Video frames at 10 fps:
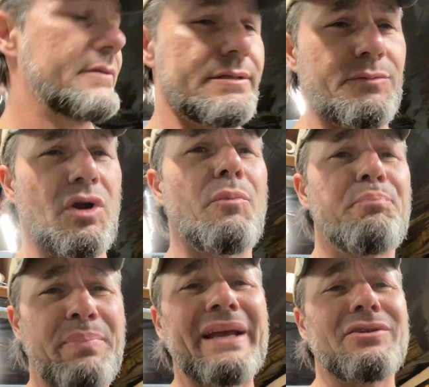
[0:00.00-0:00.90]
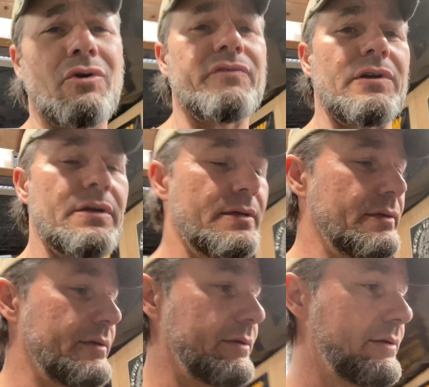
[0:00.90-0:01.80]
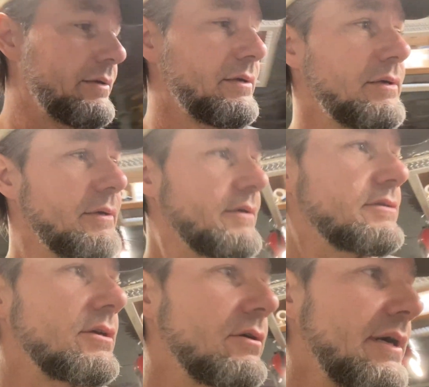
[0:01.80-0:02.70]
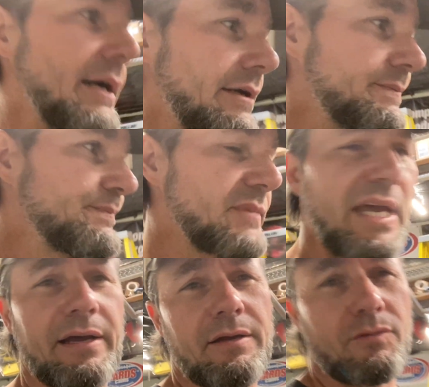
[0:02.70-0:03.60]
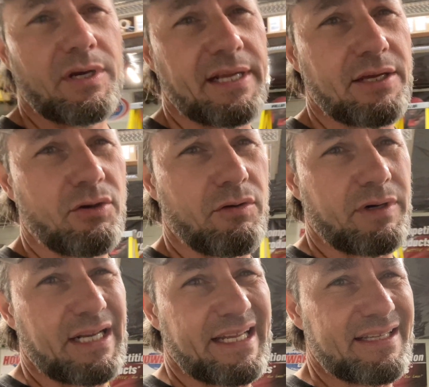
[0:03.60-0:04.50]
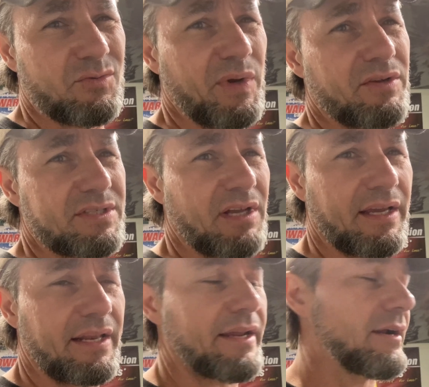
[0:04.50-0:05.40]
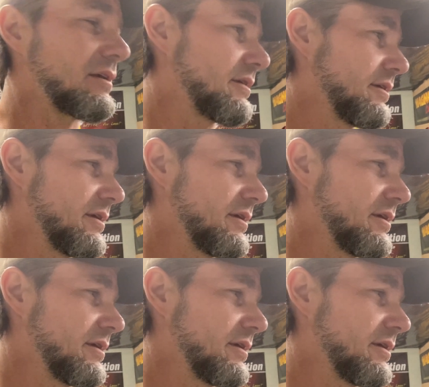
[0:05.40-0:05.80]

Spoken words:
Them are all picked over. So, yeah, we're gonna get going. We're gonna get this window stuck in here.